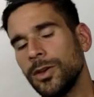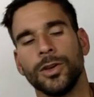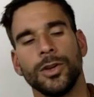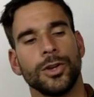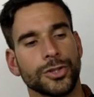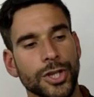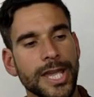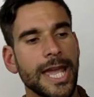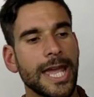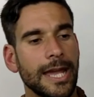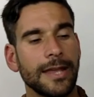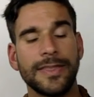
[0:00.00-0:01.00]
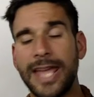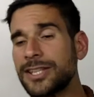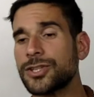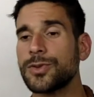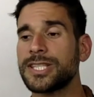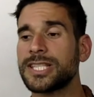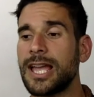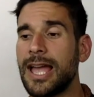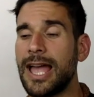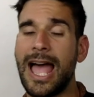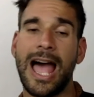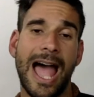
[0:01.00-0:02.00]
So yeah, the answer is
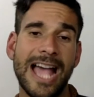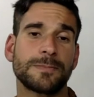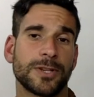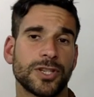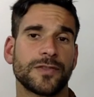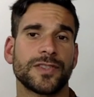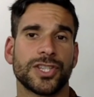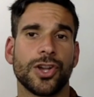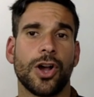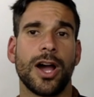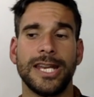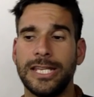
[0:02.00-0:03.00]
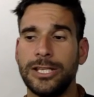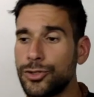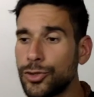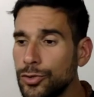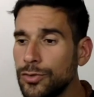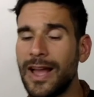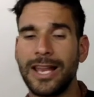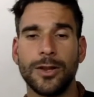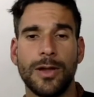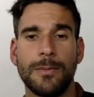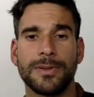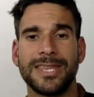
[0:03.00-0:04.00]
aspects of society do
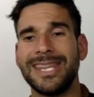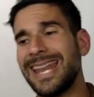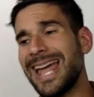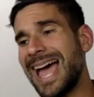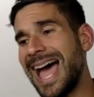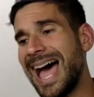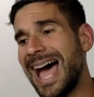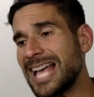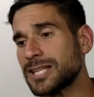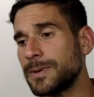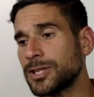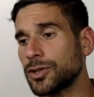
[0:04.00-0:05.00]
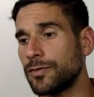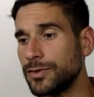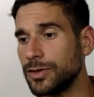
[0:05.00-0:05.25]
value empathy, aspects of